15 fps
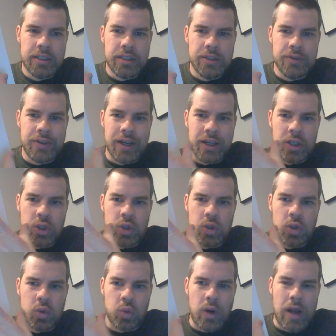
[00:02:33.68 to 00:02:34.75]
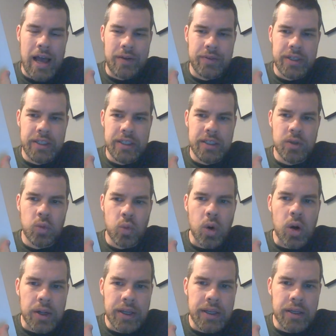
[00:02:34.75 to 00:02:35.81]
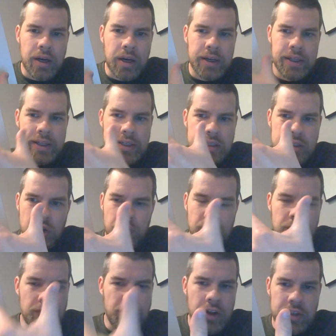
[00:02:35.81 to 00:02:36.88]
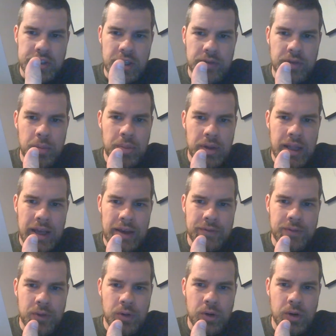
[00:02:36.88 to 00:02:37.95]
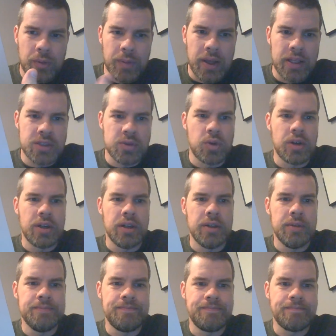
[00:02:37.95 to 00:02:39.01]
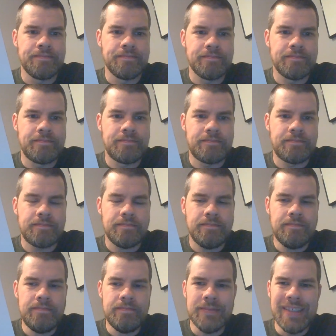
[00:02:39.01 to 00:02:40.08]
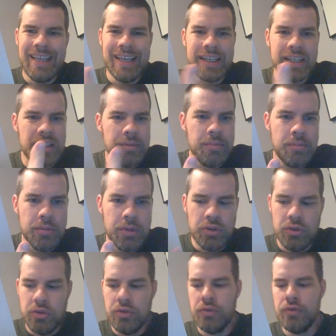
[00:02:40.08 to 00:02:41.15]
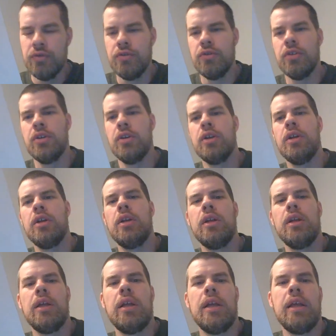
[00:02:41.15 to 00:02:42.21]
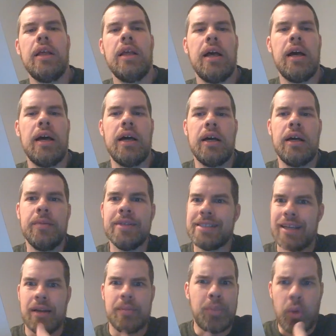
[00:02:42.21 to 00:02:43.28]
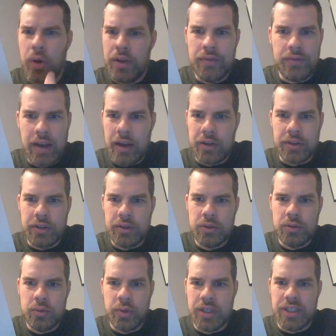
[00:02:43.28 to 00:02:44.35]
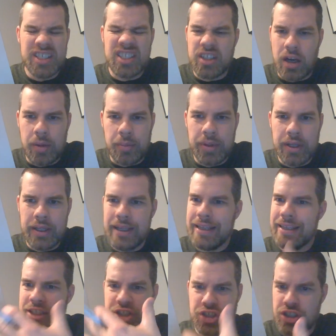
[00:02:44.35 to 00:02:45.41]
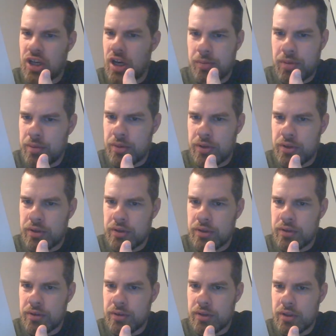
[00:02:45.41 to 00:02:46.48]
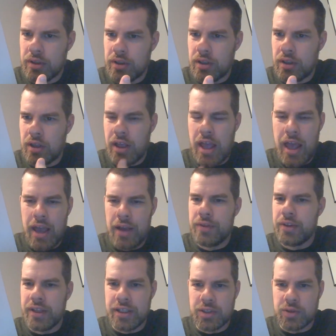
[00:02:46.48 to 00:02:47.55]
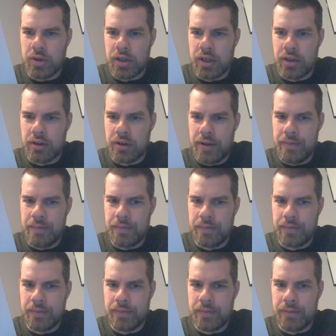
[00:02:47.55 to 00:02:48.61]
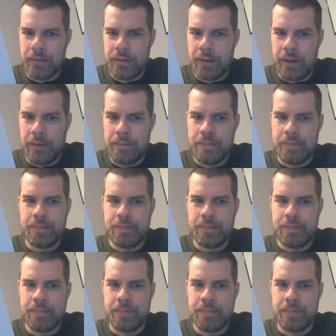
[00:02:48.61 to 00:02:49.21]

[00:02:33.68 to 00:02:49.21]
You've got gravity working on it. So if it falls off a platform, that's working. It can move. It's got a point value. When you stomp it, it's stompable. Everything's working great. Okay.